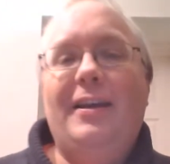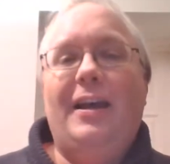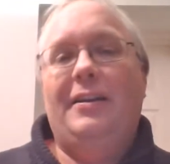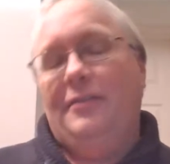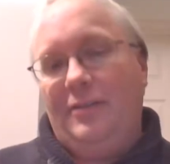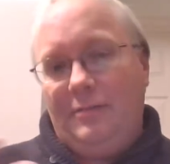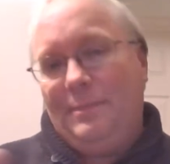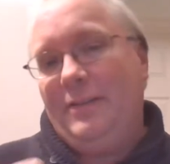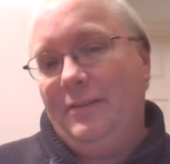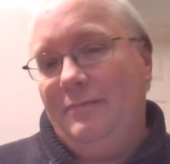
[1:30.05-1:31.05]
And I'm going to
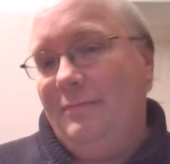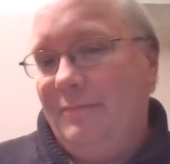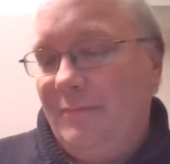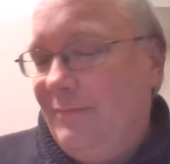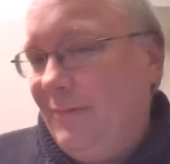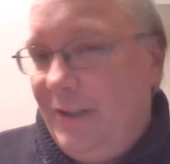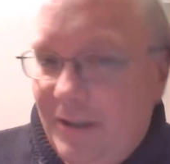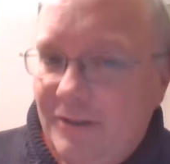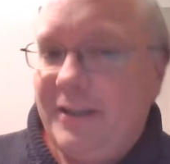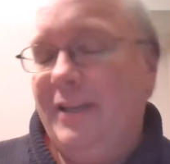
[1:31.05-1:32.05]
be
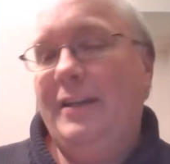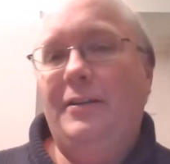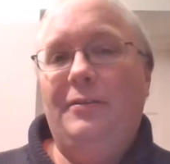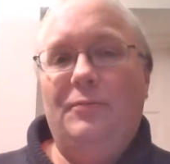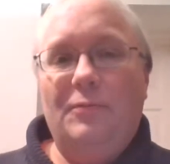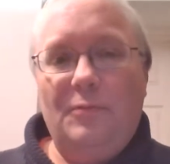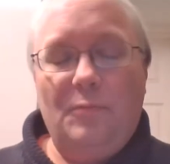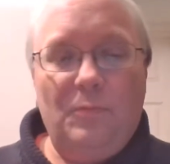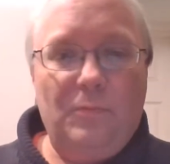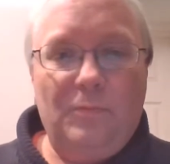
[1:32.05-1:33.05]
looking at
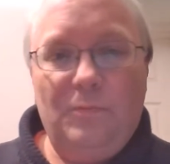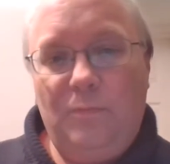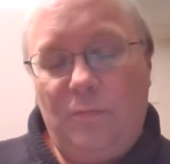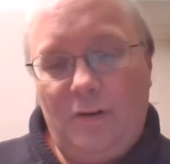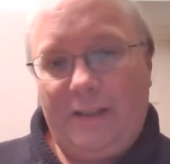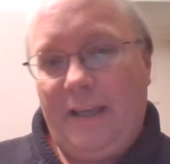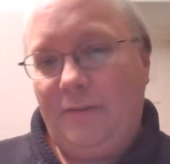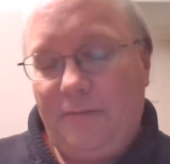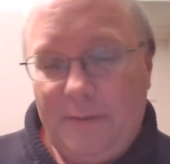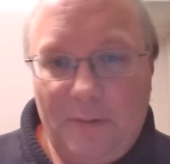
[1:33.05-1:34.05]
what
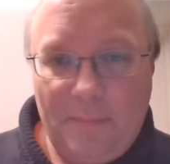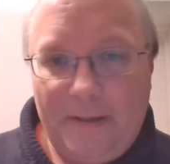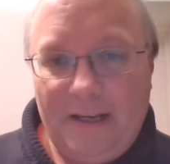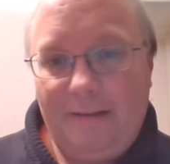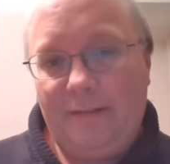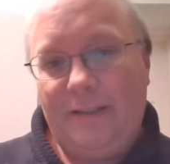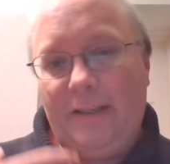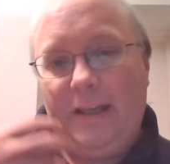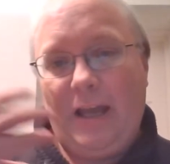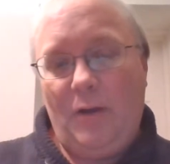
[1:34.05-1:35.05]
accounts for his popularity